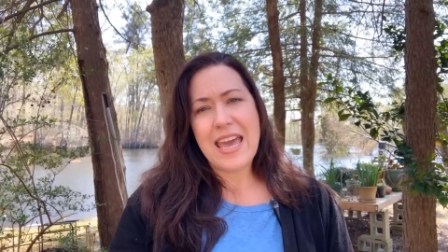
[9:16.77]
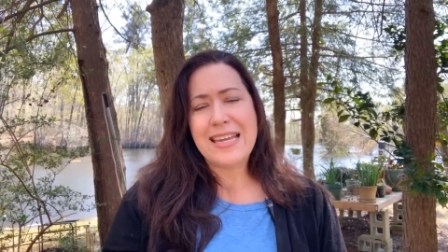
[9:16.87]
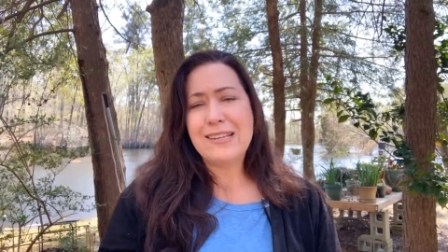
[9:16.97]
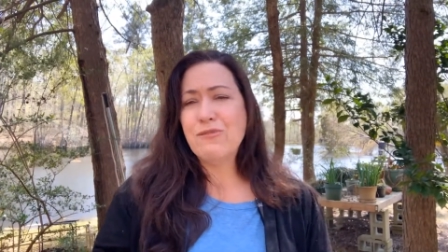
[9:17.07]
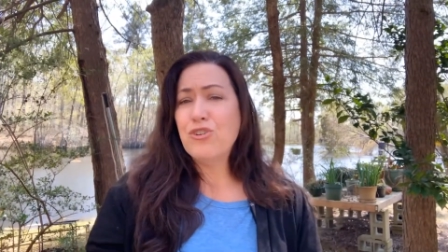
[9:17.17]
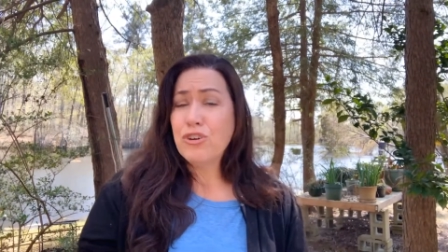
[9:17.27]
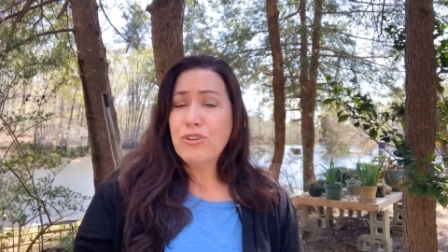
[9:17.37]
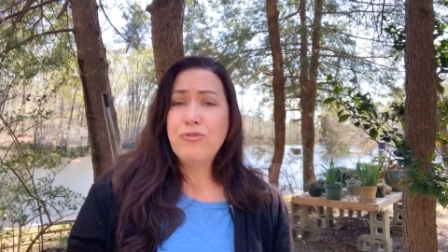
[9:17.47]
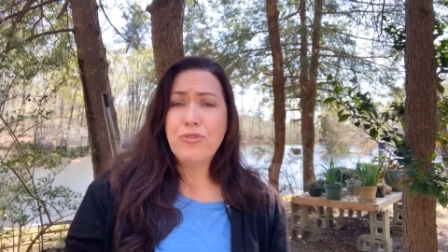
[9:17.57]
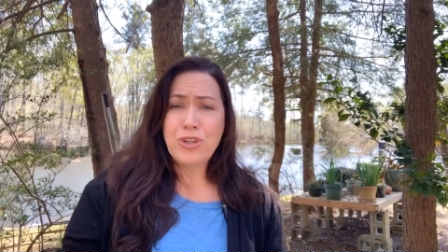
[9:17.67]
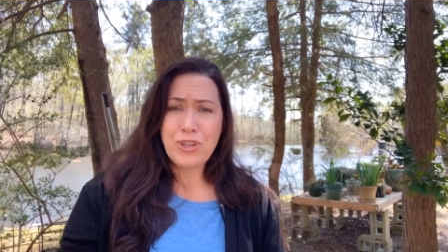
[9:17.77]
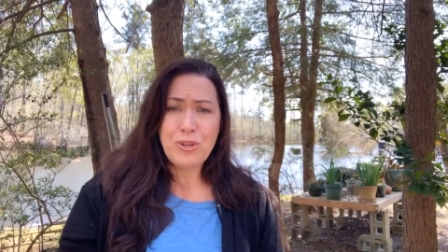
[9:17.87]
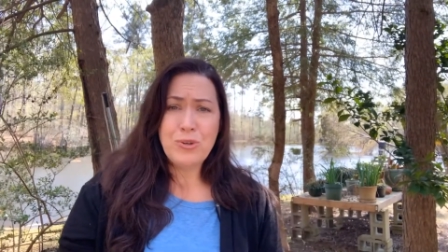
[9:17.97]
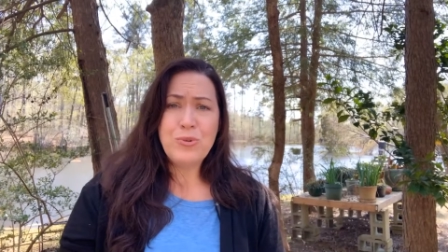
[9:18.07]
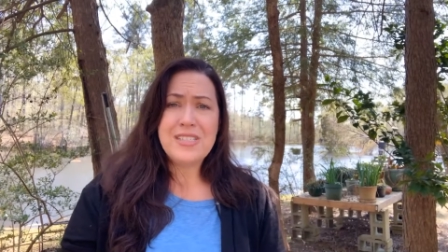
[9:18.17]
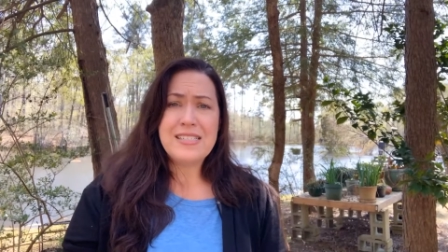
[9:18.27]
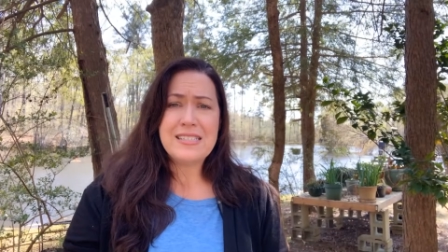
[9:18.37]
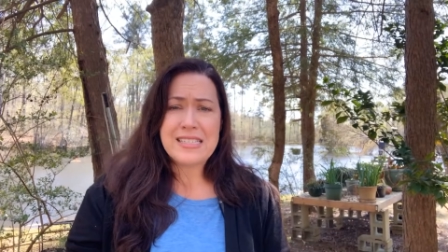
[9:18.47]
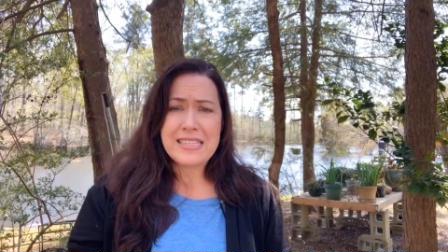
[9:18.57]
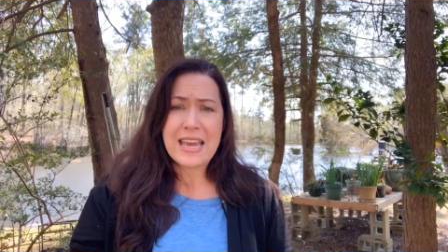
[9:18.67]
And if good for you is to
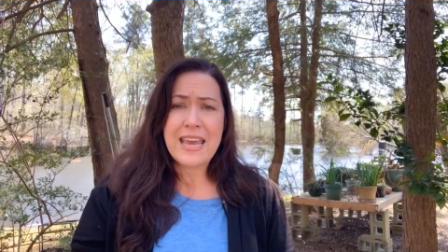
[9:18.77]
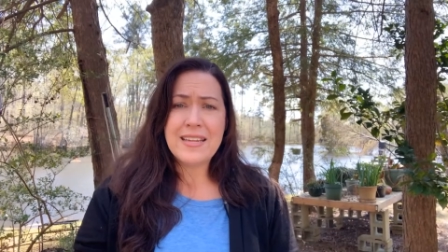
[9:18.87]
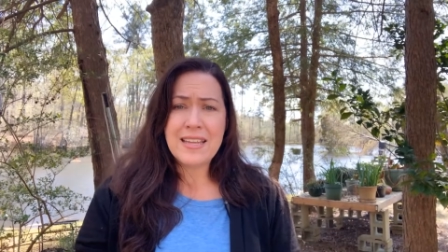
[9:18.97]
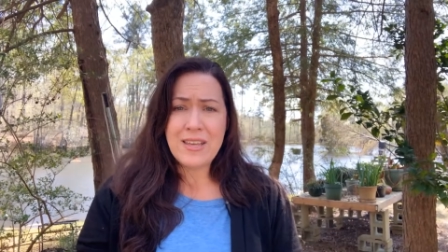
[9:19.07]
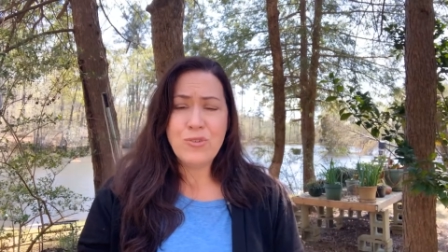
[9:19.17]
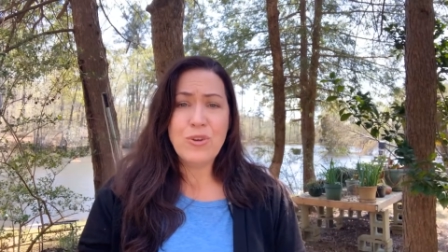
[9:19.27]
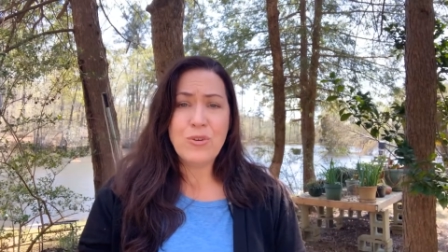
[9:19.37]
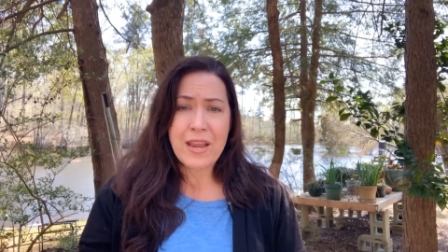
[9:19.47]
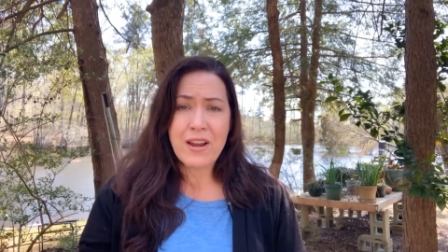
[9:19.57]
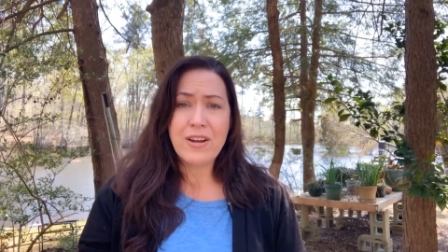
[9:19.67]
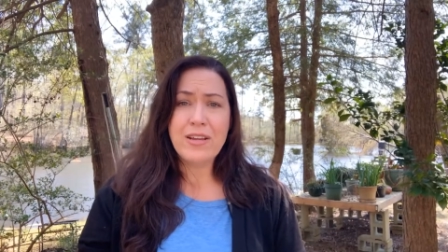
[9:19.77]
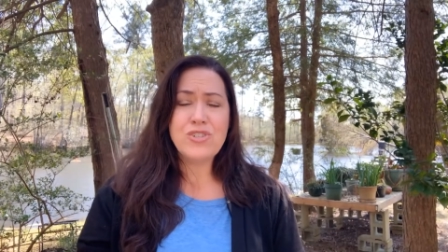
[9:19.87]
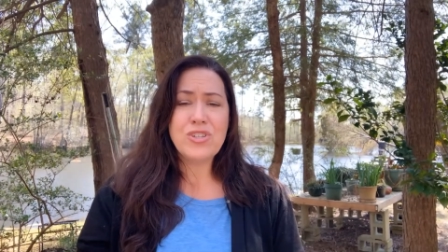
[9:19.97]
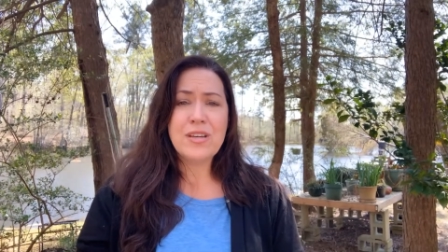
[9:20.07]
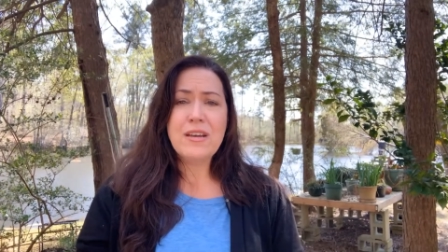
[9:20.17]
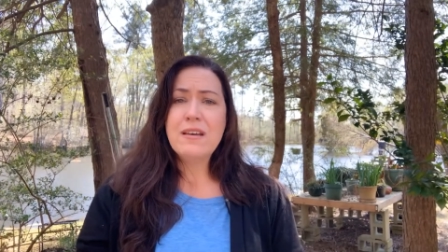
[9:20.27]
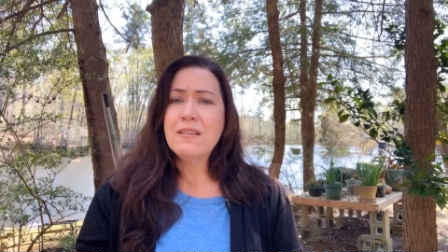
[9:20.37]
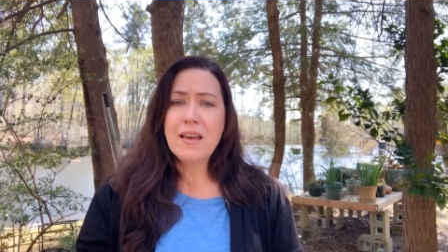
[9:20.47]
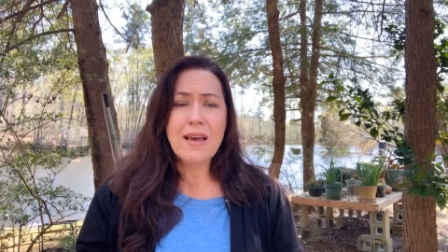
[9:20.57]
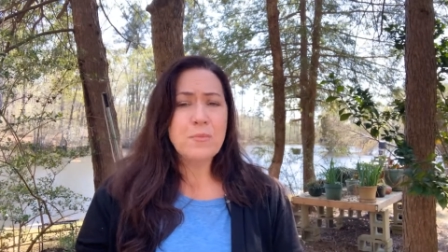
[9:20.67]
stay and heal your marriage,
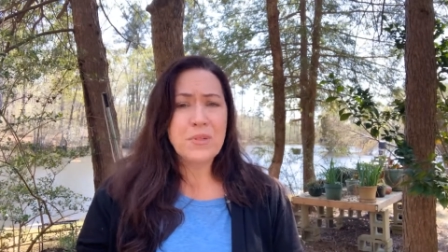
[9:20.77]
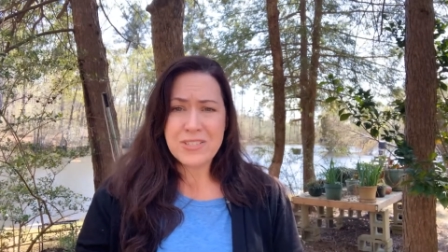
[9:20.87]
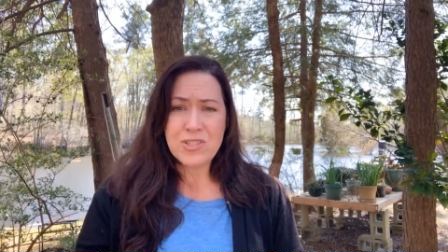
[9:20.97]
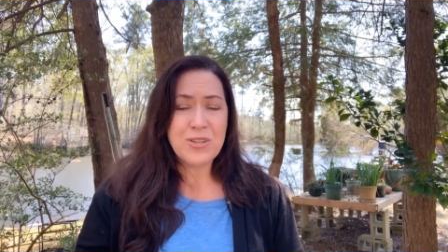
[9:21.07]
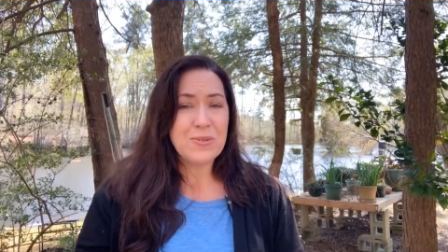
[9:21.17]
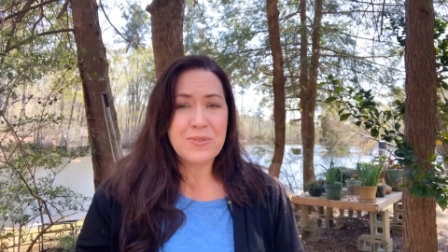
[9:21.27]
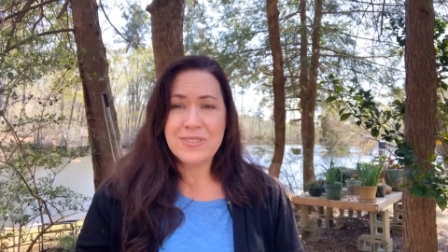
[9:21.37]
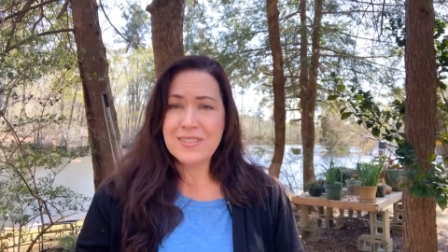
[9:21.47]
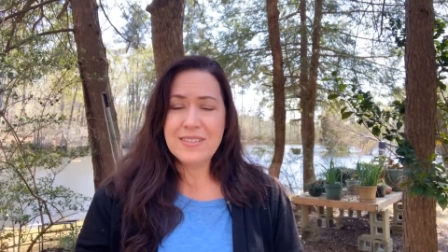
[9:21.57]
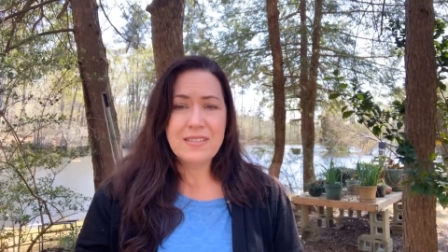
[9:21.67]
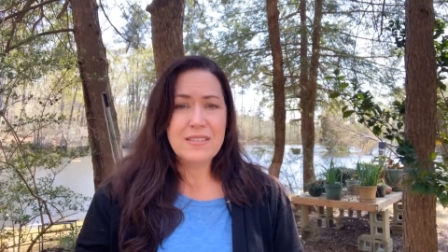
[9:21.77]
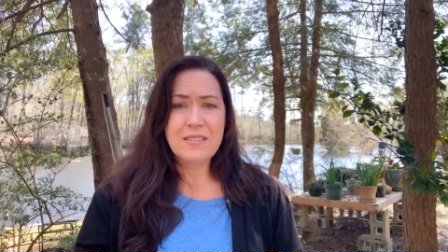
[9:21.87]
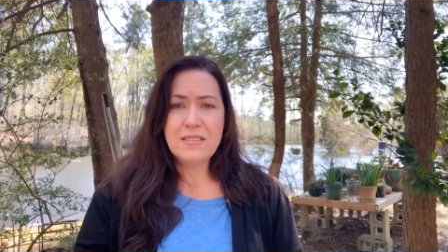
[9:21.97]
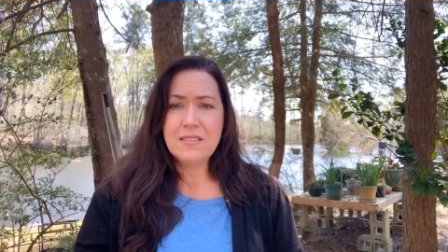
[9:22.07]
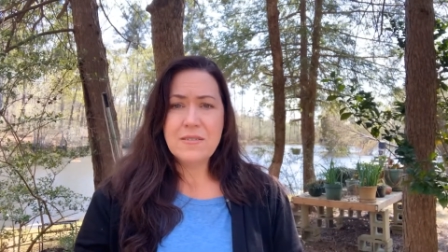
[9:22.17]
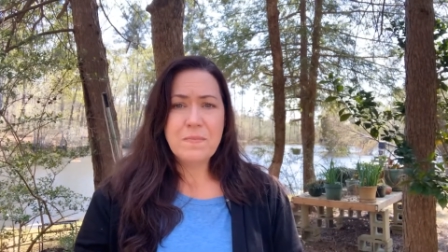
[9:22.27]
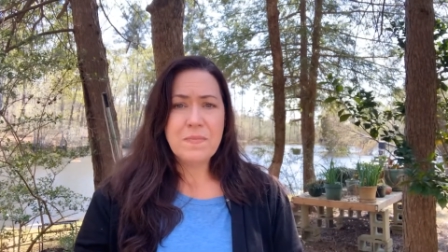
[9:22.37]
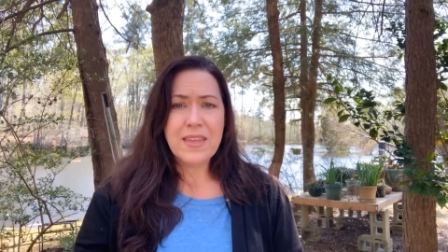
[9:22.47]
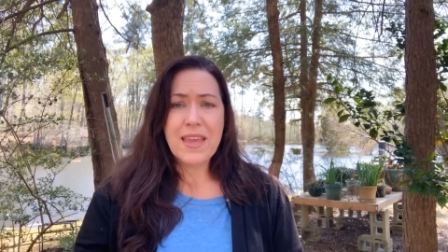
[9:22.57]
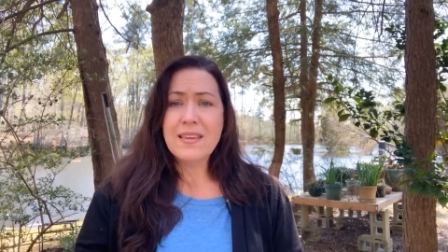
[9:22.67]
God bless you.
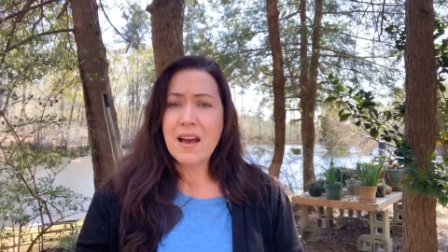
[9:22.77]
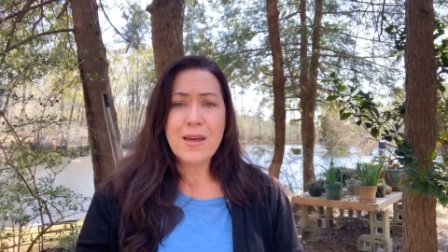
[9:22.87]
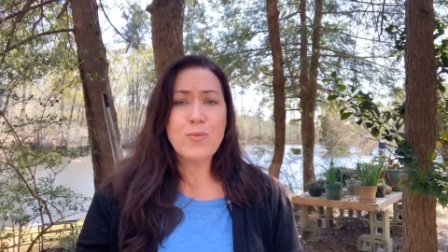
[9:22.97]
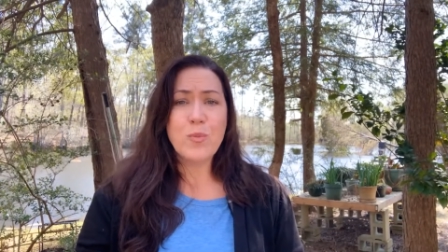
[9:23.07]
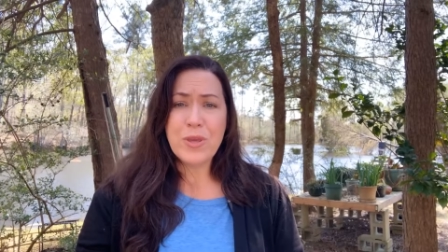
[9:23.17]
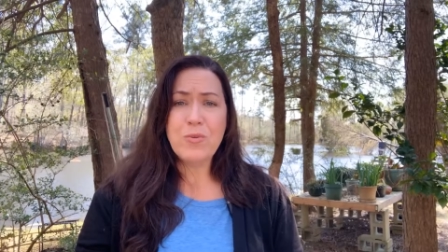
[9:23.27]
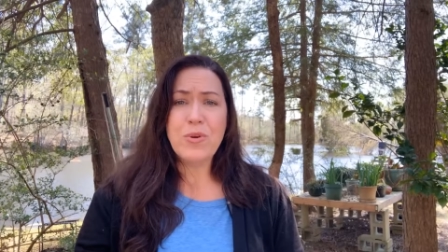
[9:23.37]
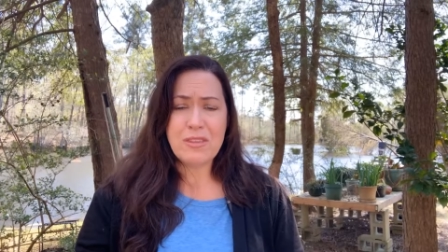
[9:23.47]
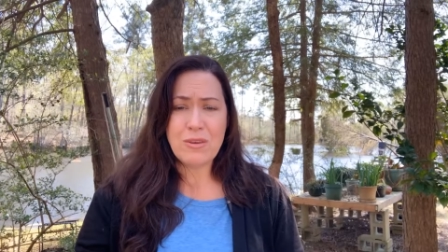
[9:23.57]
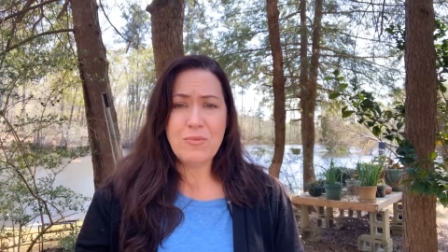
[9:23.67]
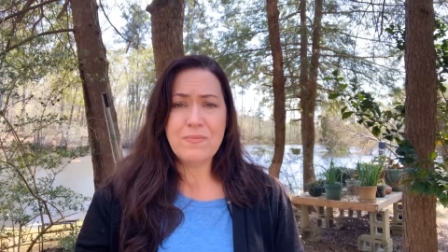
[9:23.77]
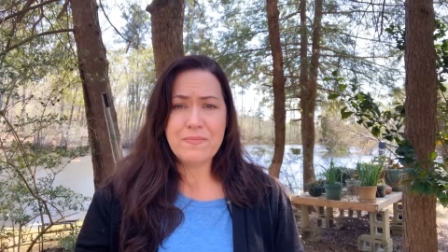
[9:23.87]
And God will be with you.